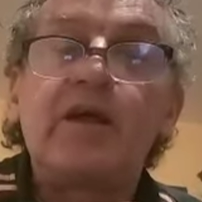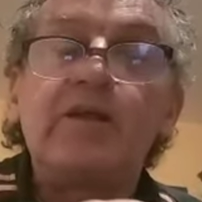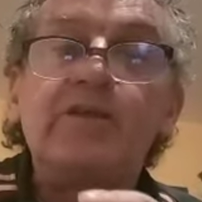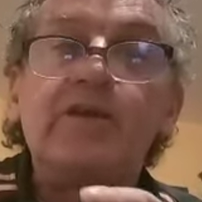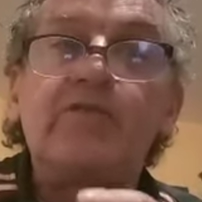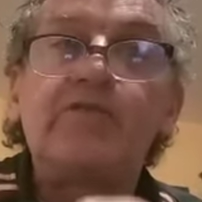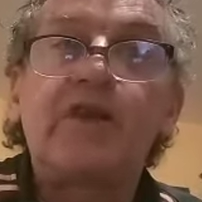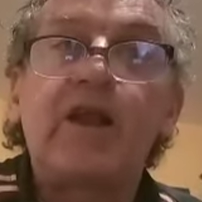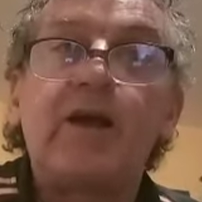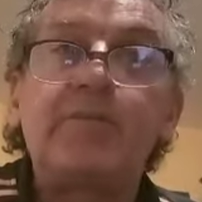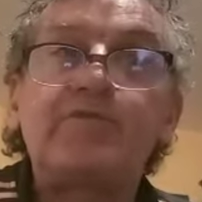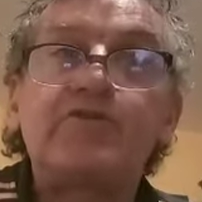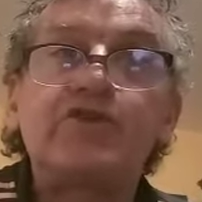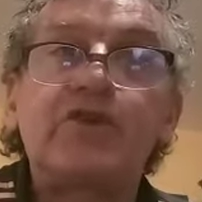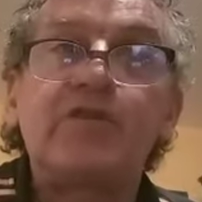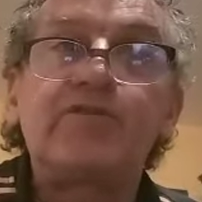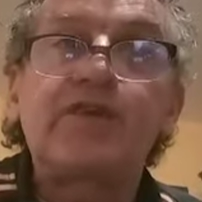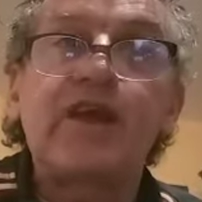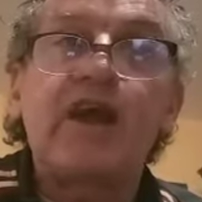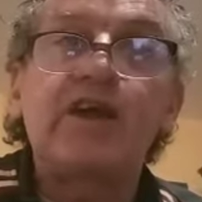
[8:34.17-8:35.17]
you have an option
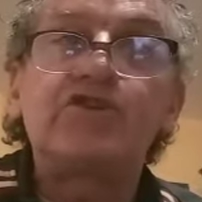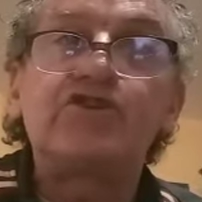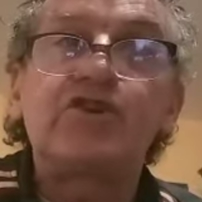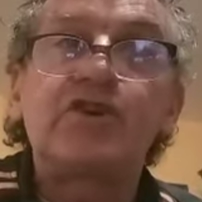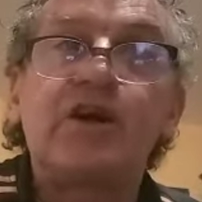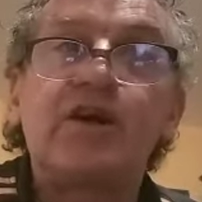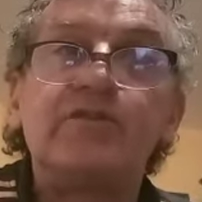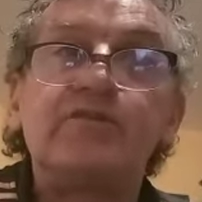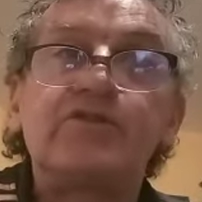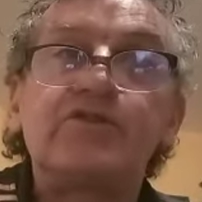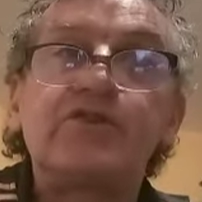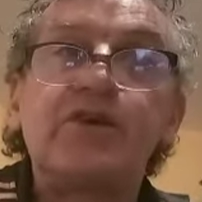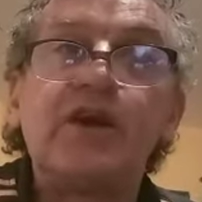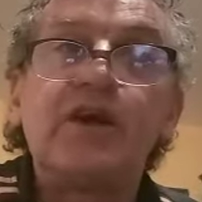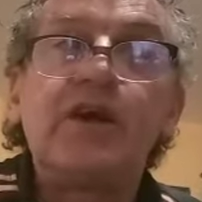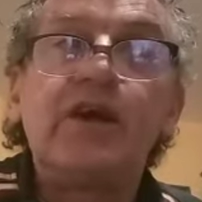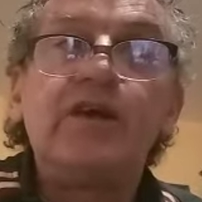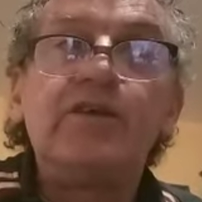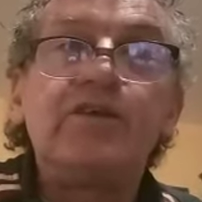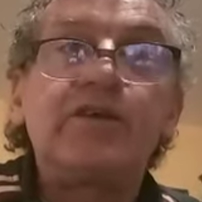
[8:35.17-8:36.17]
of cashing out.
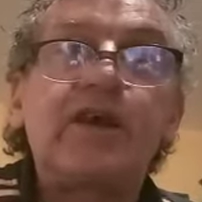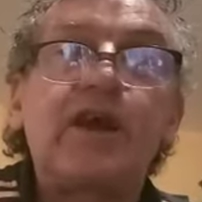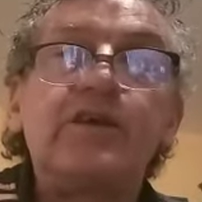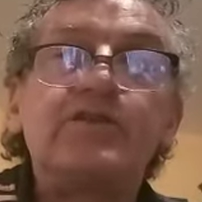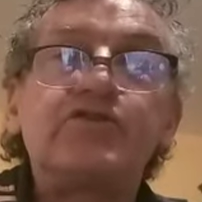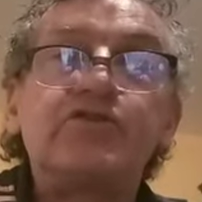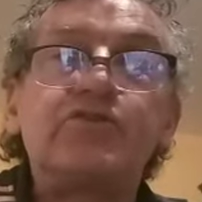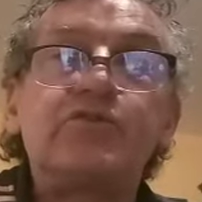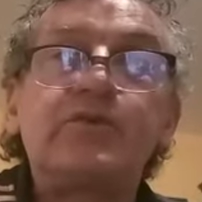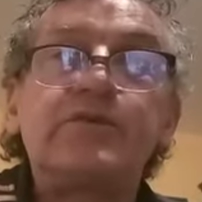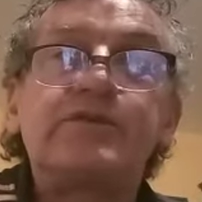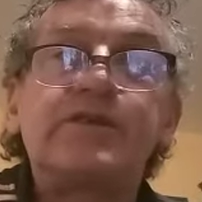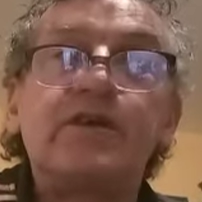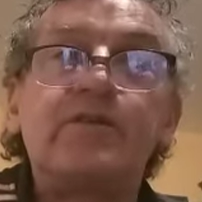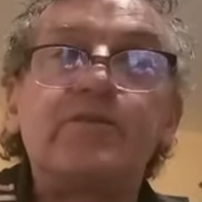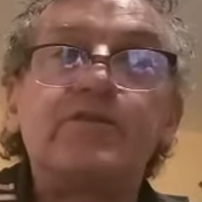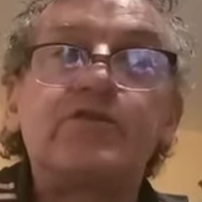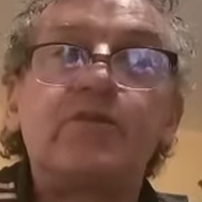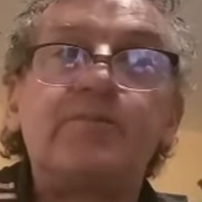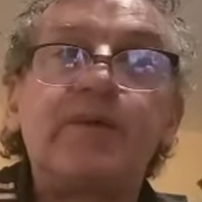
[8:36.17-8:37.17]
You can't do it with, say,
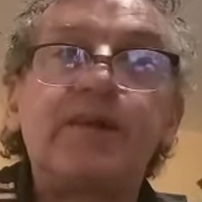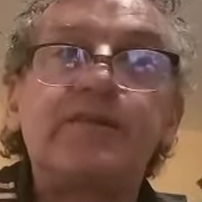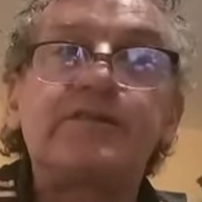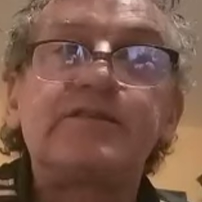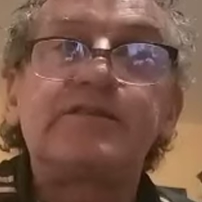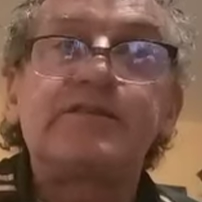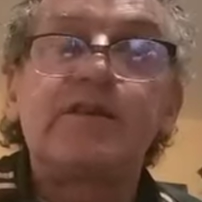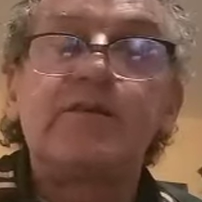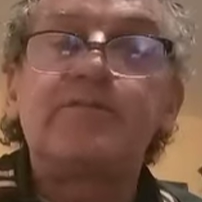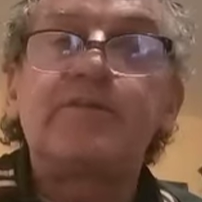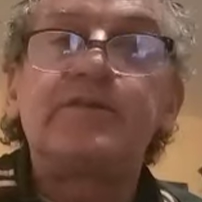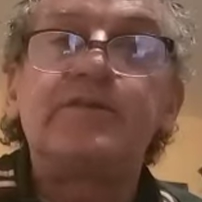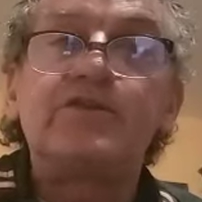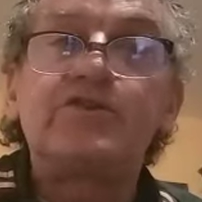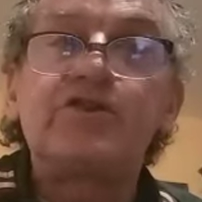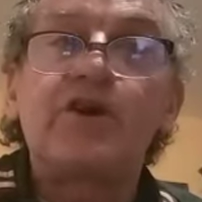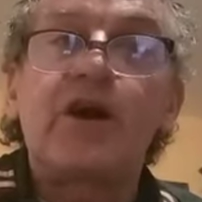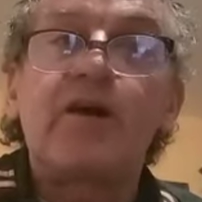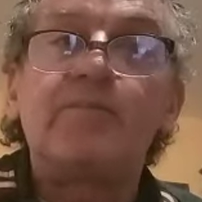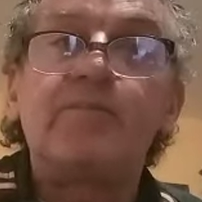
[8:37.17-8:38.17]
with your betting slip in the
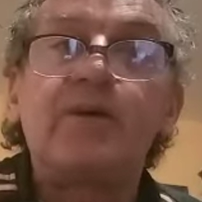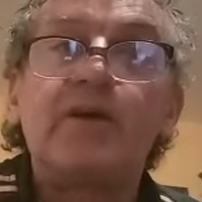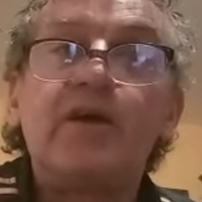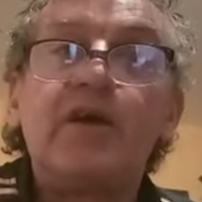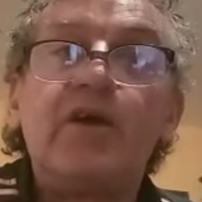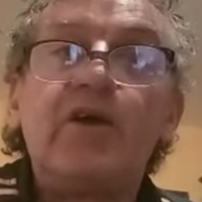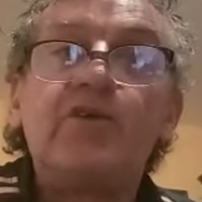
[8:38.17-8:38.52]
shop.